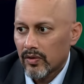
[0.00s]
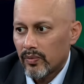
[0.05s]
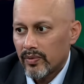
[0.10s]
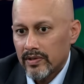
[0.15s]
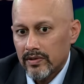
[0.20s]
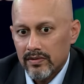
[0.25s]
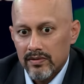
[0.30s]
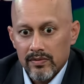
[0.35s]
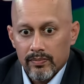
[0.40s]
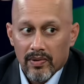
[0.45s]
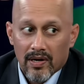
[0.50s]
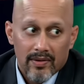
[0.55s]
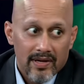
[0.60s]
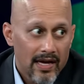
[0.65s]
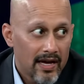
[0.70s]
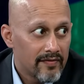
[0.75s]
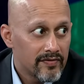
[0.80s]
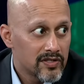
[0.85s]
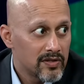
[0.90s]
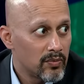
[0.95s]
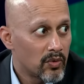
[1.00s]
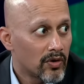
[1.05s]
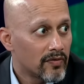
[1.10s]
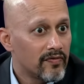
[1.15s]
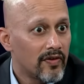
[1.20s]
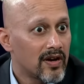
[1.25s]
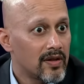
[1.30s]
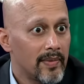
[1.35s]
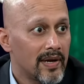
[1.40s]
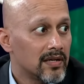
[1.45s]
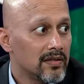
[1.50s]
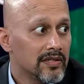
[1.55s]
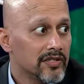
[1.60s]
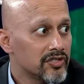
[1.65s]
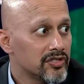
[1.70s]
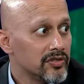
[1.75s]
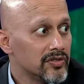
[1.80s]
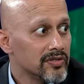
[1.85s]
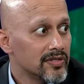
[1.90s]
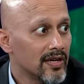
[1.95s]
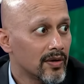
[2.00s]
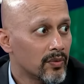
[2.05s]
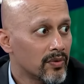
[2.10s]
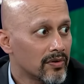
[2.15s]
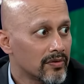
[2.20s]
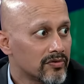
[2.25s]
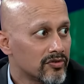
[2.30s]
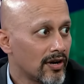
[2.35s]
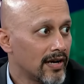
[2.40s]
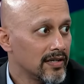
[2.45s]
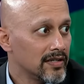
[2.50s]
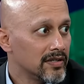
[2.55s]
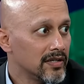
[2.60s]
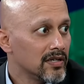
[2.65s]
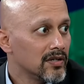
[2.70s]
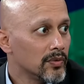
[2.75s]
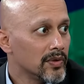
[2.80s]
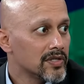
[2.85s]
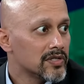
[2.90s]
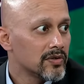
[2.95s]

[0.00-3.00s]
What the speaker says: we probably have some more fundamental issues that we're trying to deal with.